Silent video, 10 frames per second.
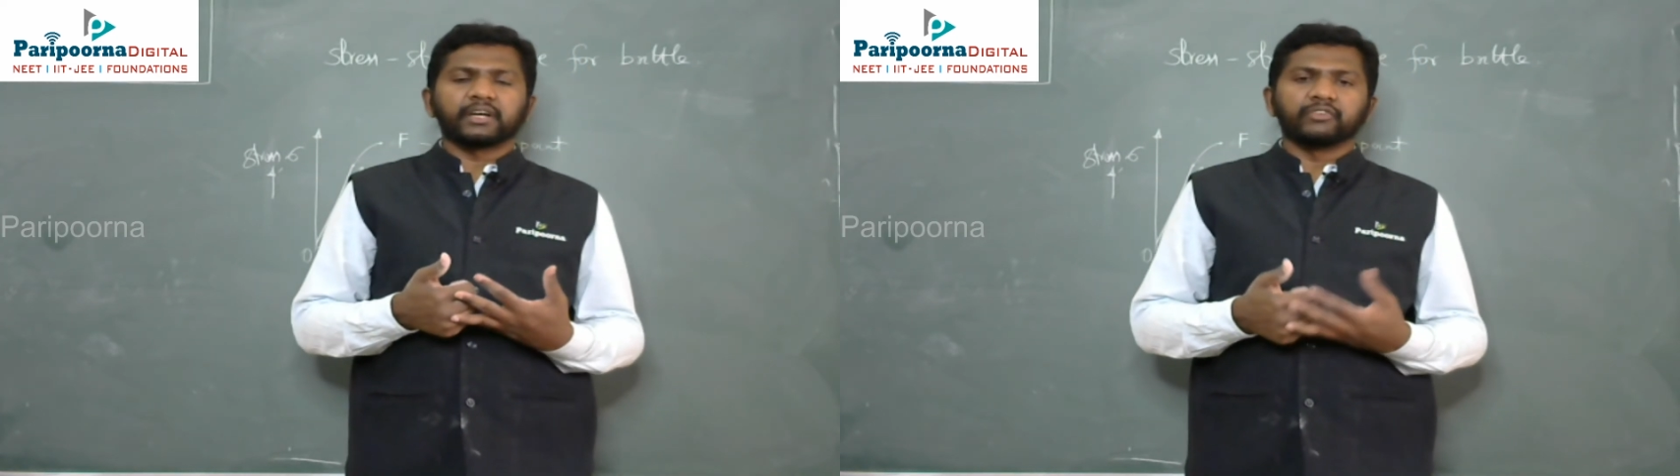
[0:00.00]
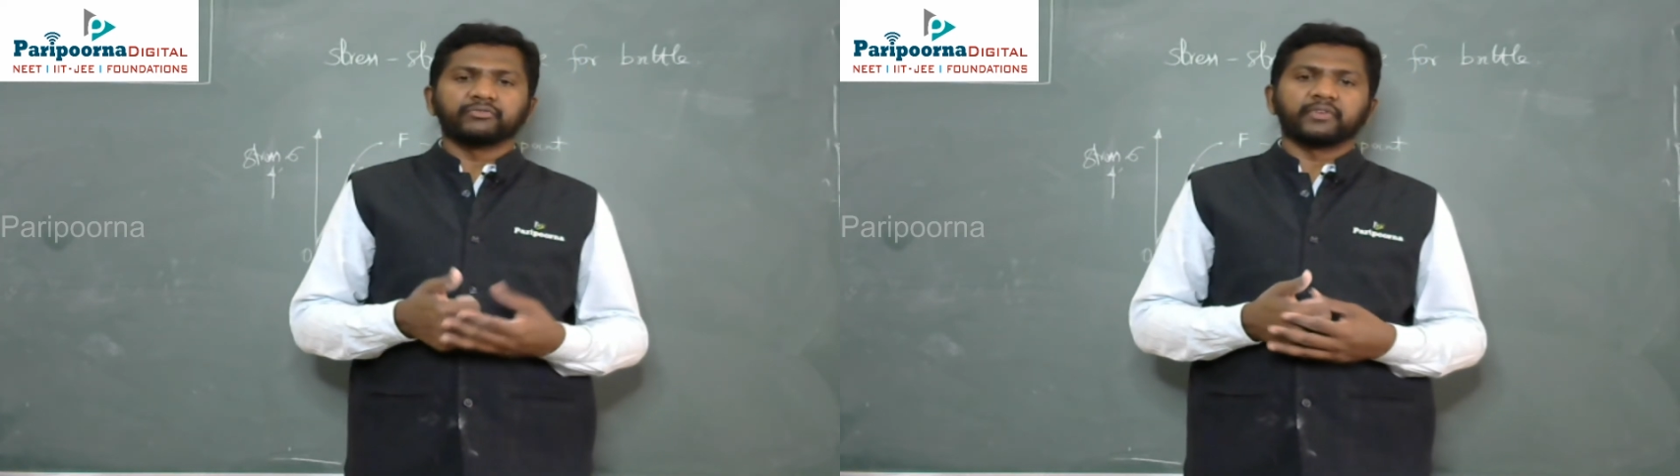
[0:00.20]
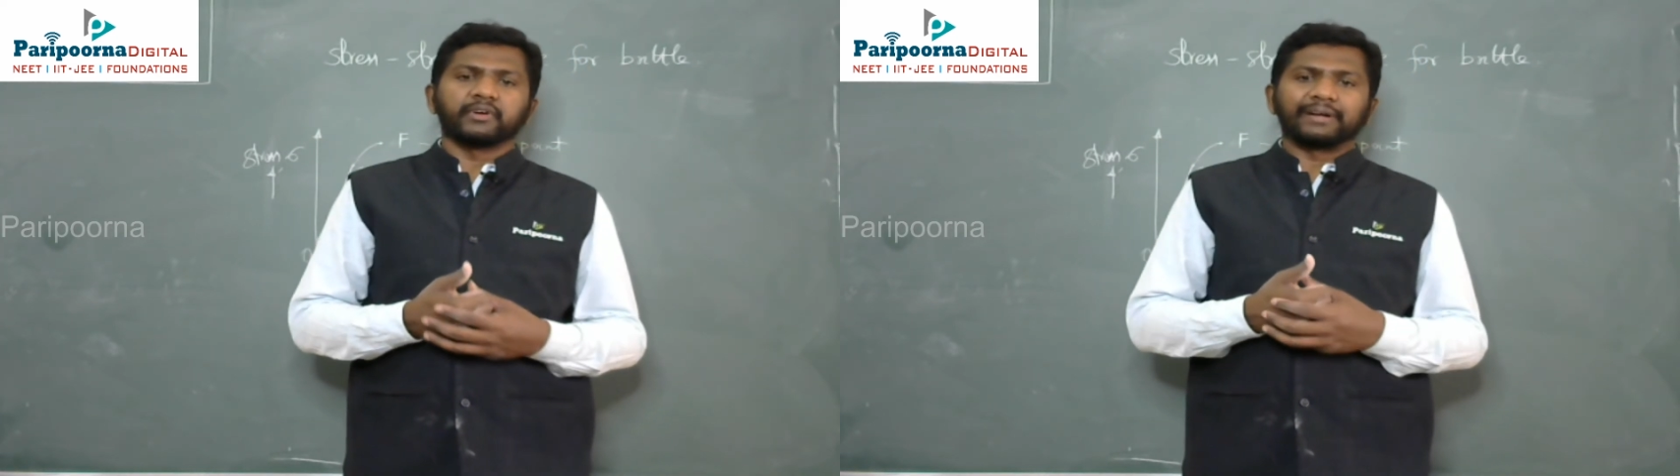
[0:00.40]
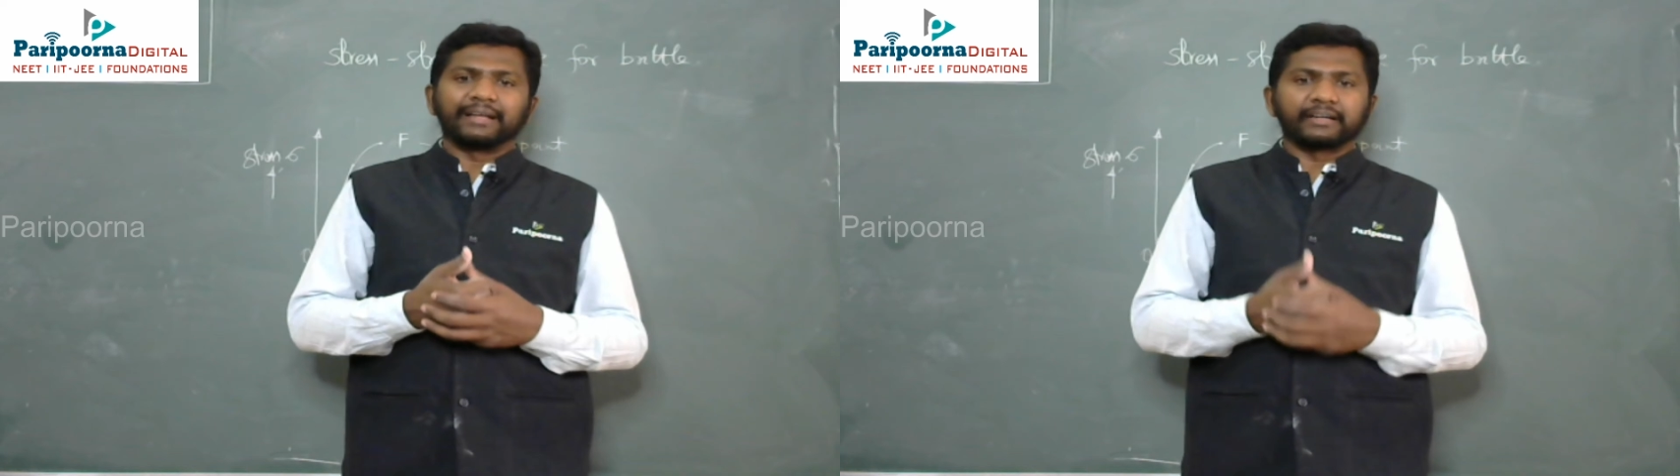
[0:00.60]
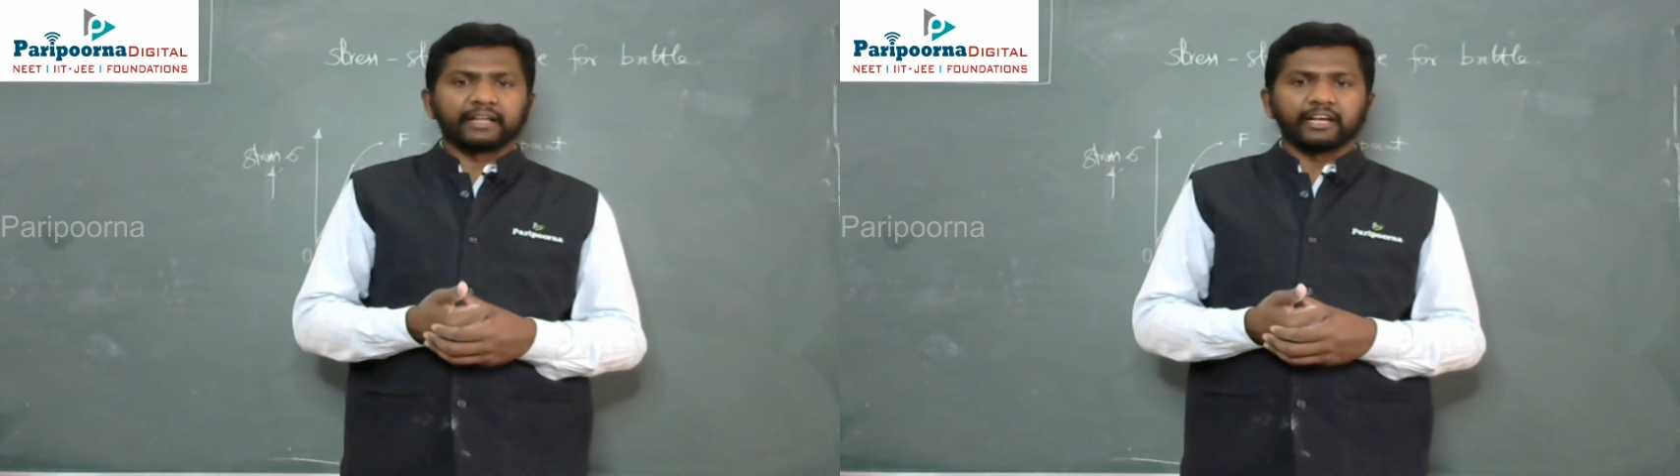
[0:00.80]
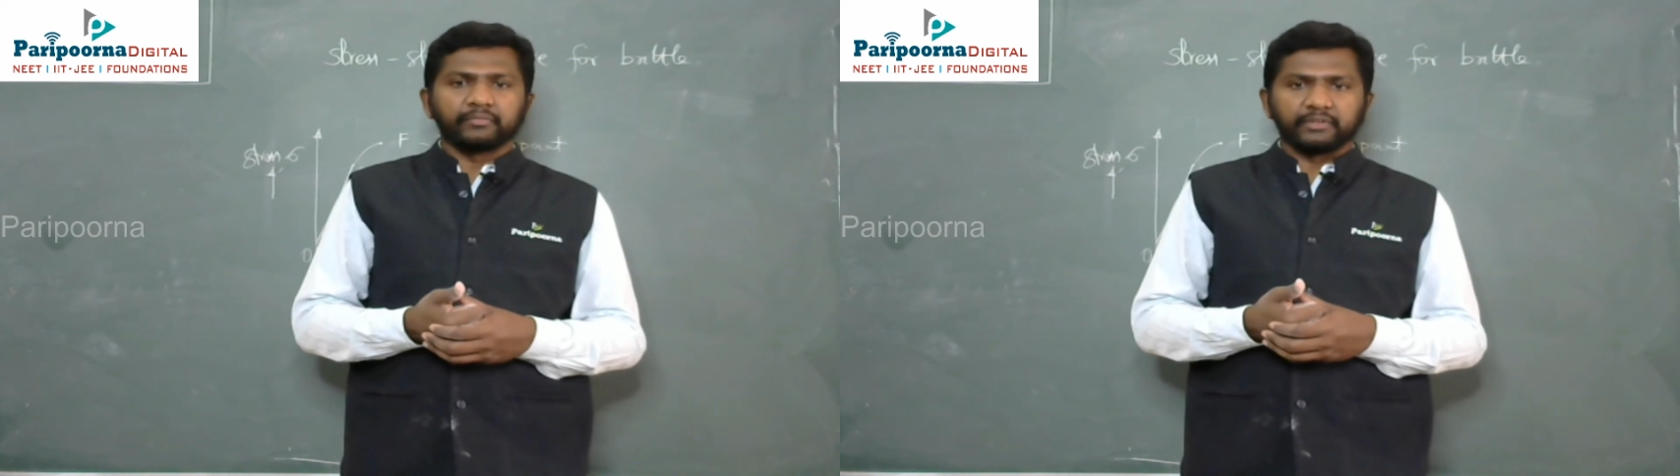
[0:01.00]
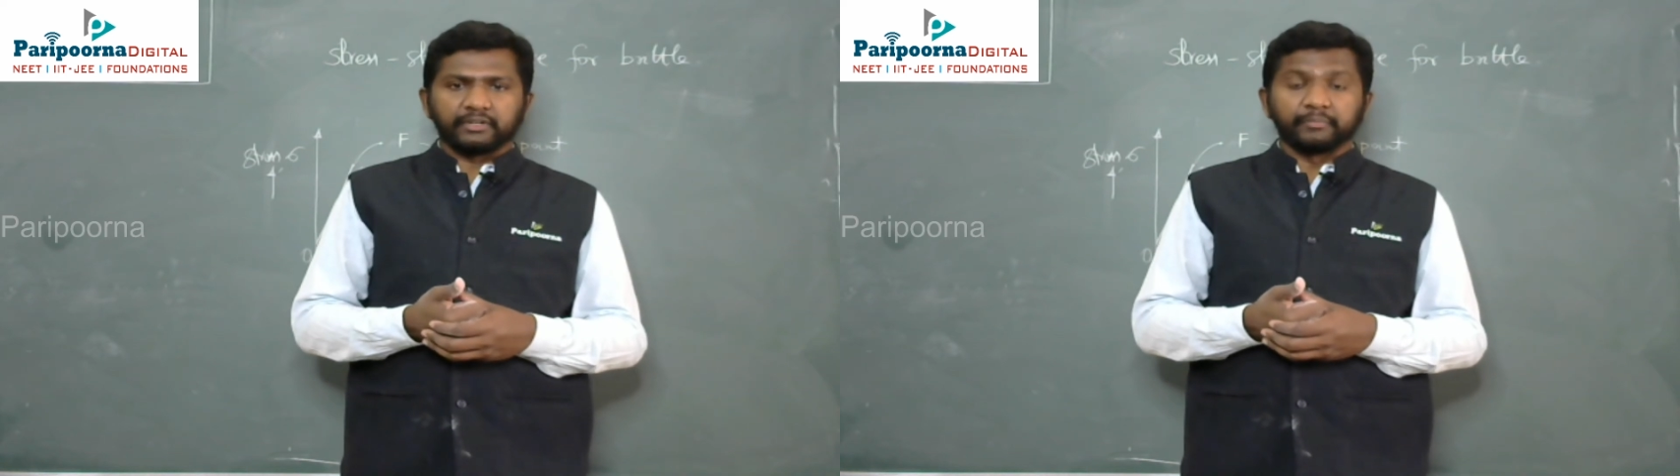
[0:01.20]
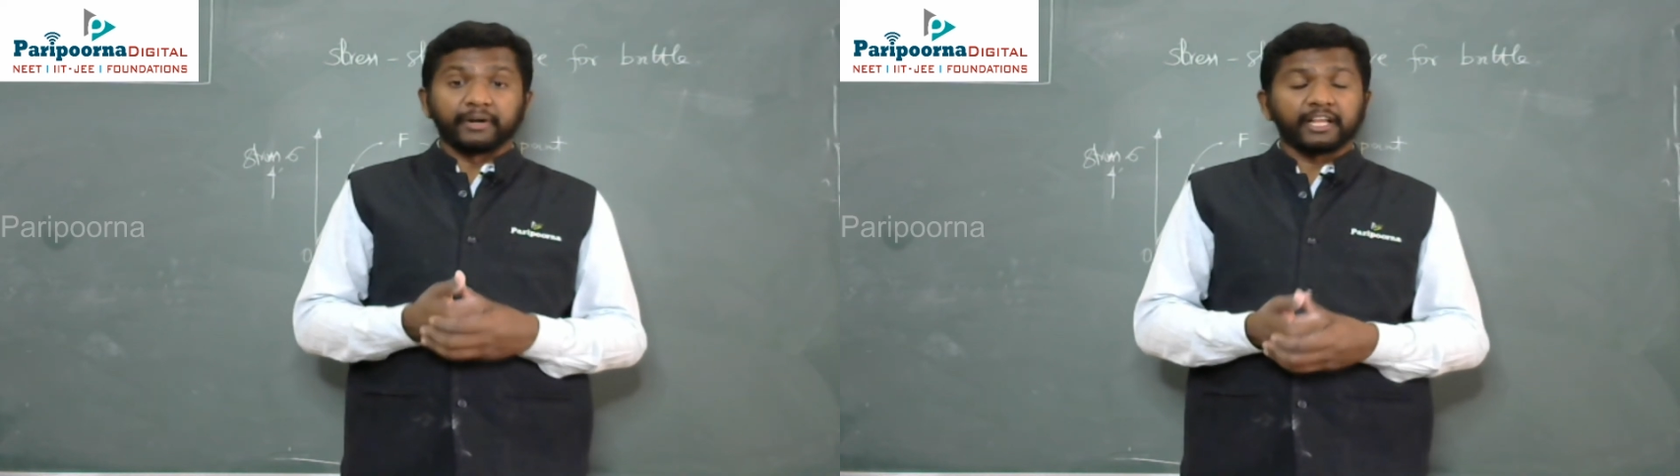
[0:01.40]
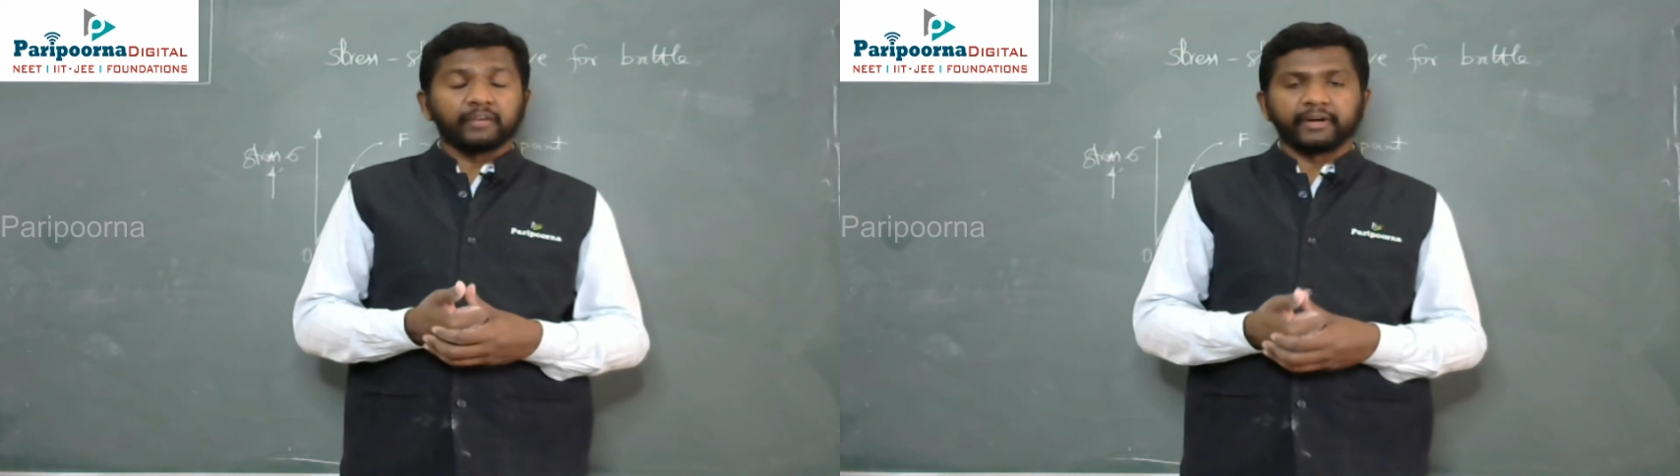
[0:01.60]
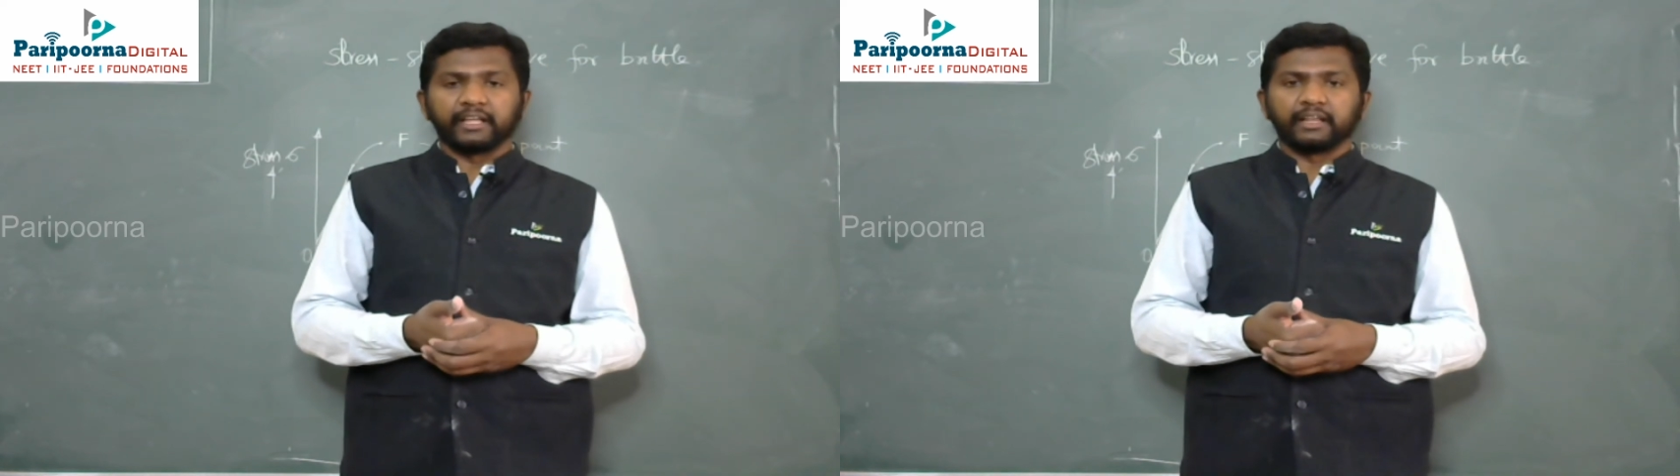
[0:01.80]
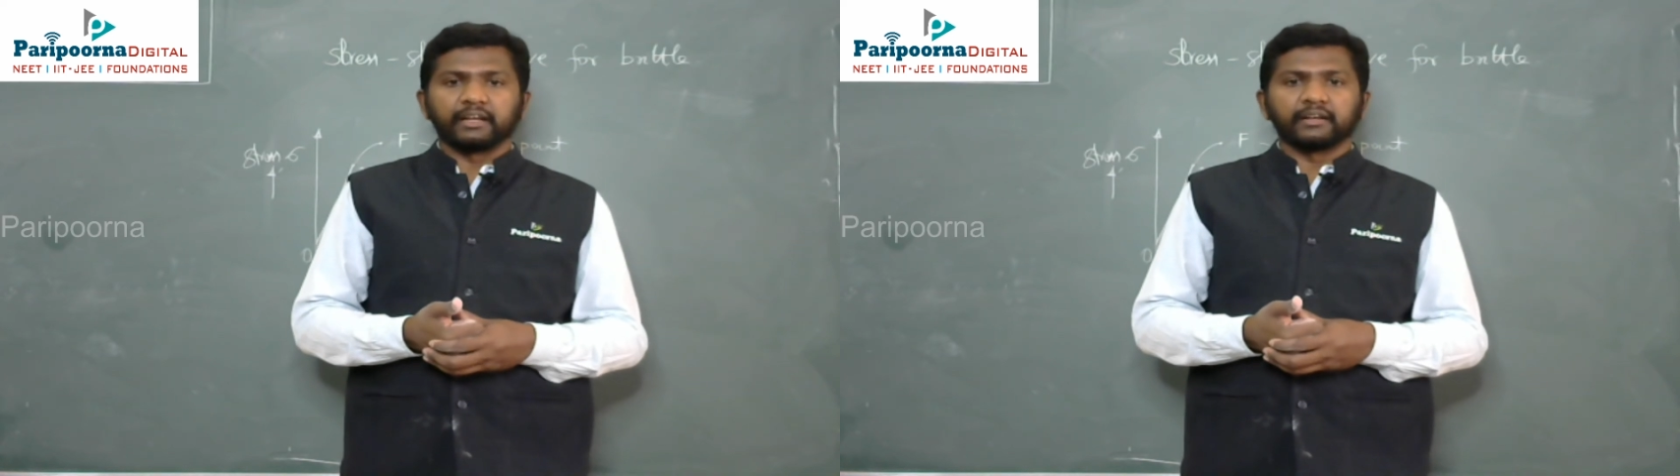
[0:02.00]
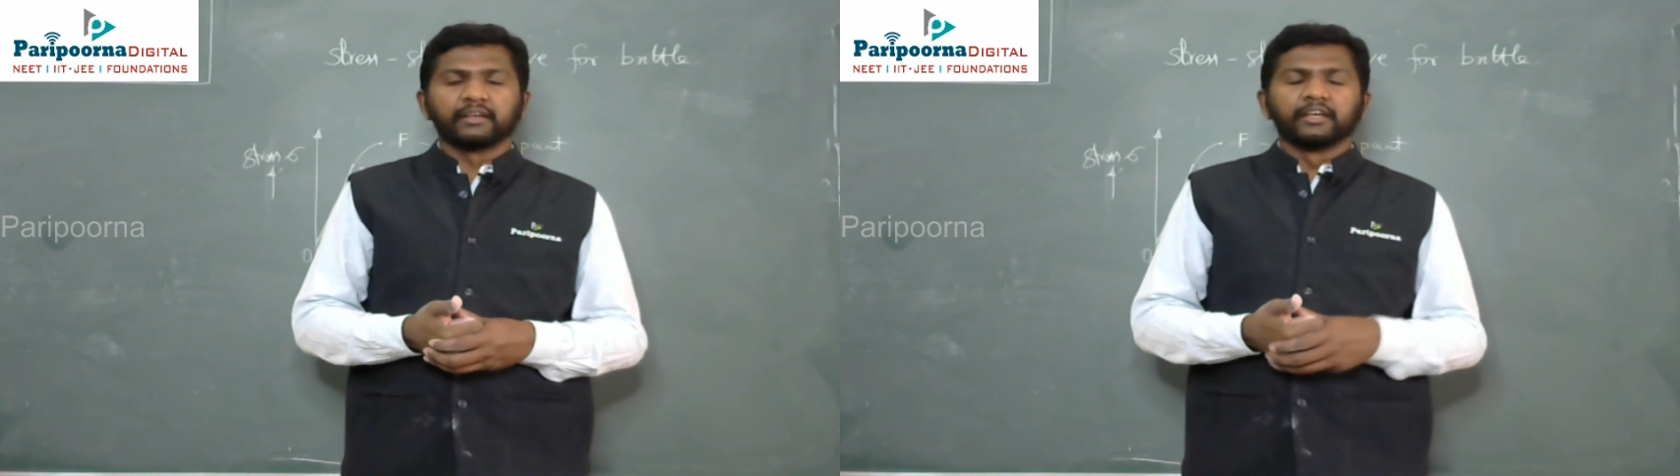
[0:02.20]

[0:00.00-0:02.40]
curve for ductile brittle material.